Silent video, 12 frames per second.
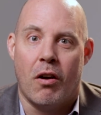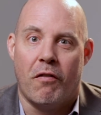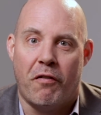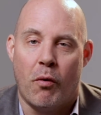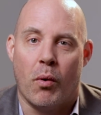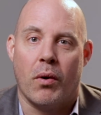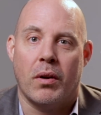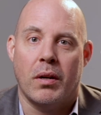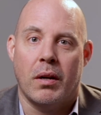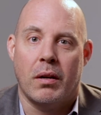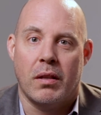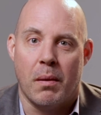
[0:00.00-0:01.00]
for
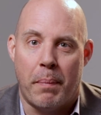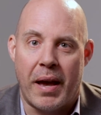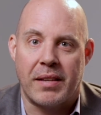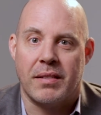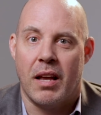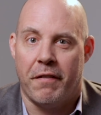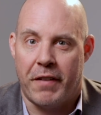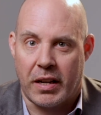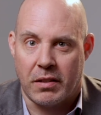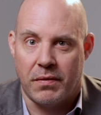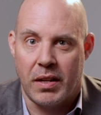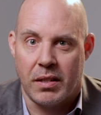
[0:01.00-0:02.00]
the best
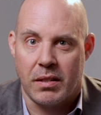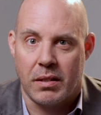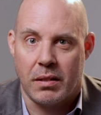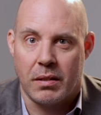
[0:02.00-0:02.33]
effectiveness.